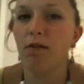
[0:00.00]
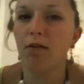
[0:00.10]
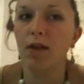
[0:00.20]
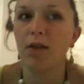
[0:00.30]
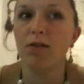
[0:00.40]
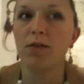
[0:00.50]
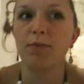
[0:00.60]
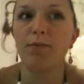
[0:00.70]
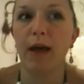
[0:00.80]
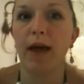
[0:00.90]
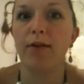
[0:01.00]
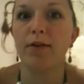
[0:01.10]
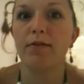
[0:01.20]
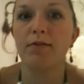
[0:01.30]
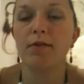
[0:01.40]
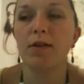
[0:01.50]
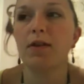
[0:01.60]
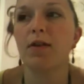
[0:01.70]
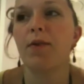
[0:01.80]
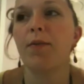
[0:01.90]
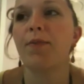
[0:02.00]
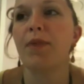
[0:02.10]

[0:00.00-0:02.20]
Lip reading: like there's a pattern, you know,